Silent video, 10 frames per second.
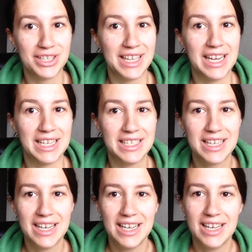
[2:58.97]
gland,
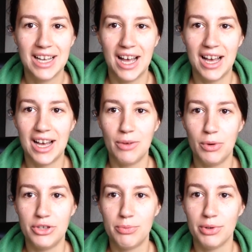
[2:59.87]

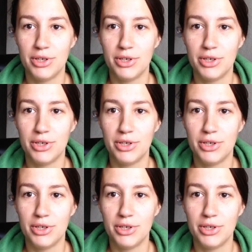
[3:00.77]
which